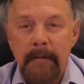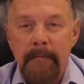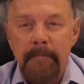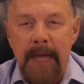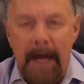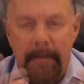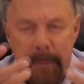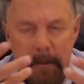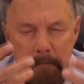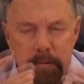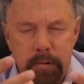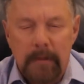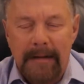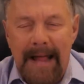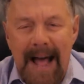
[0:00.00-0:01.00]
that the
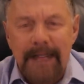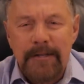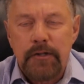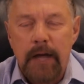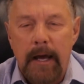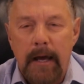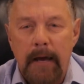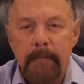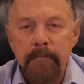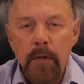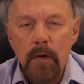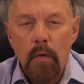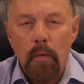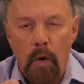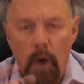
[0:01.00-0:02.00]
blessing
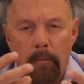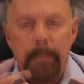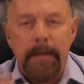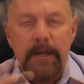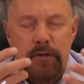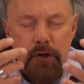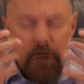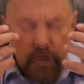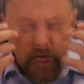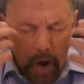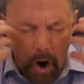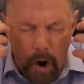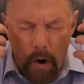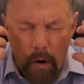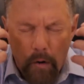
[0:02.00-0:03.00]
will be
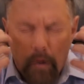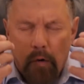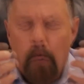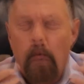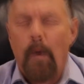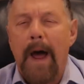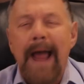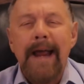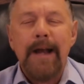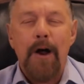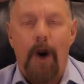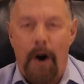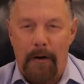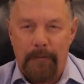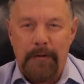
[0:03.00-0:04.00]
so great
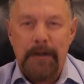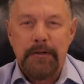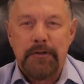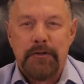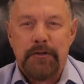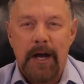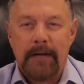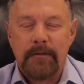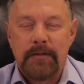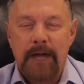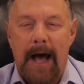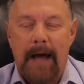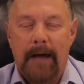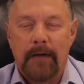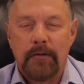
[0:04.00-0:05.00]
on these
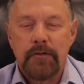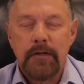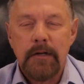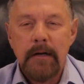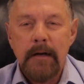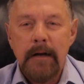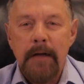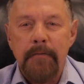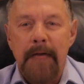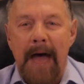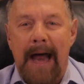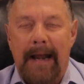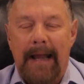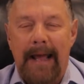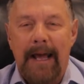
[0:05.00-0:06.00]
Gentiles
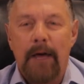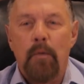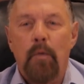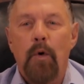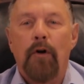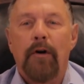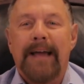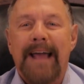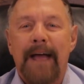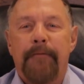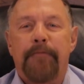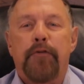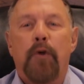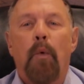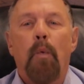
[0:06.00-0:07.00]
that it will
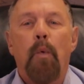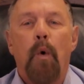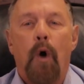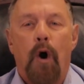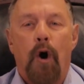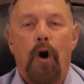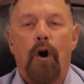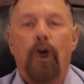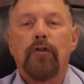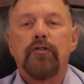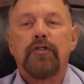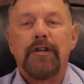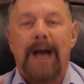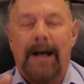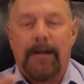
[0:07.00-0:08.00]
get the
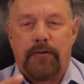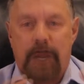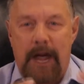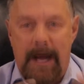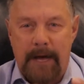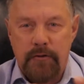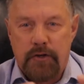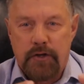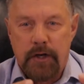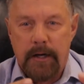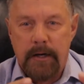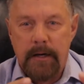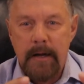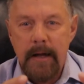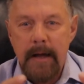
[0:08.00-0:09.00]
world's
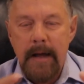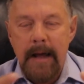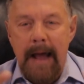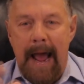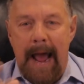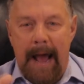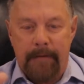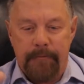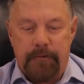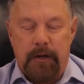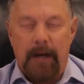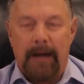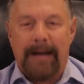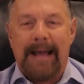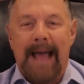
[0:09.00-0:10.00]
attention, and
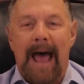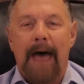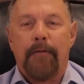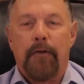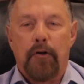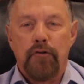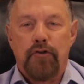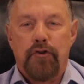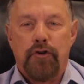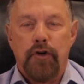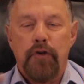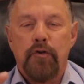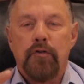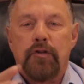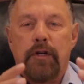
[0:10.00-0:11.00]
together,
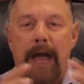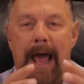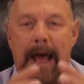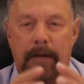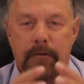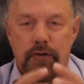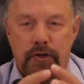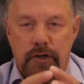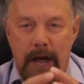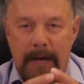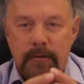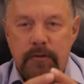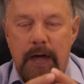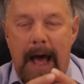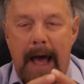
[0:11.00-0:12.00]
Jews and
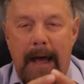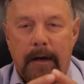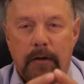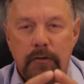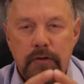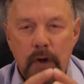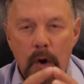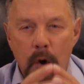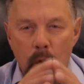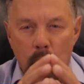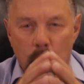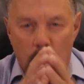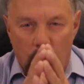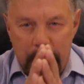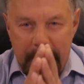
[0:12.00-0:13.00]
Gentiles
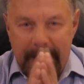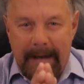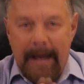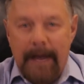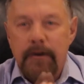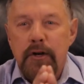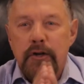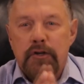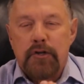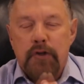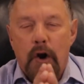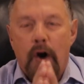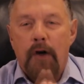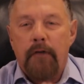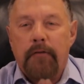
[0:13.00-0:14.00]
will begin to
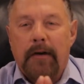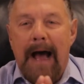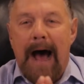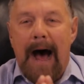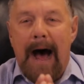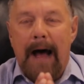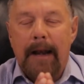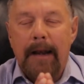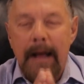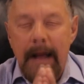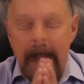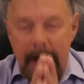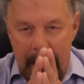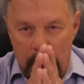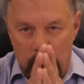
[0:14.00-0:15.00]
serve God
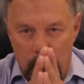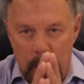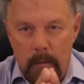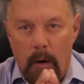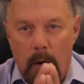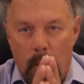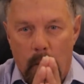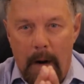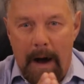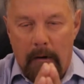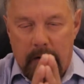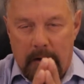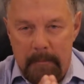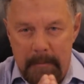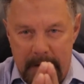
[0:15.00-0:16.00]
and we will
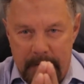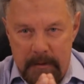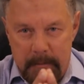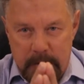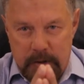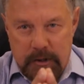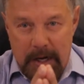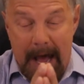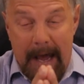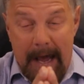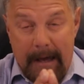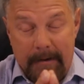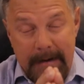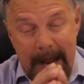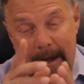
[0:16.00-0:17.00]
welcome in the
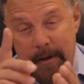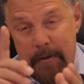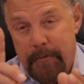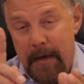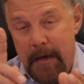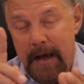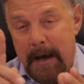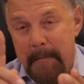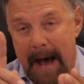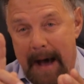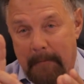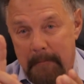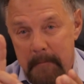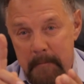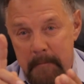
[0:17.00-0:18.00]
Messiah. Now, you think
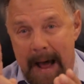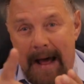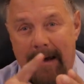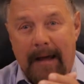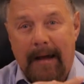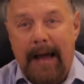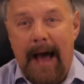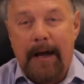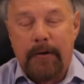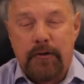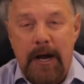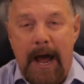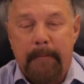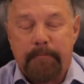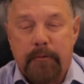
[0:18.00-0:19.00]
about Malachi
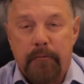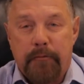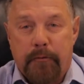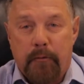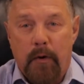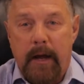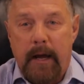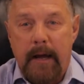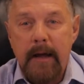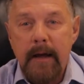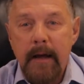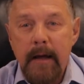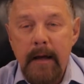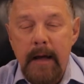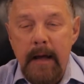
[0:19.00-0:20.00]
chapter 3,
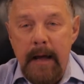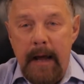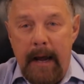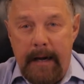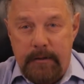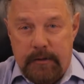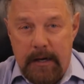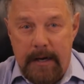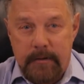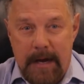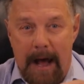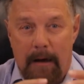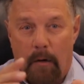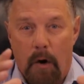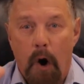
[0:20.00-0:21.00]
he says,
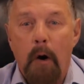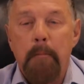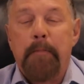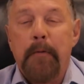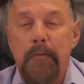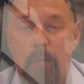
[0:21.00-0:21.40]
I'll open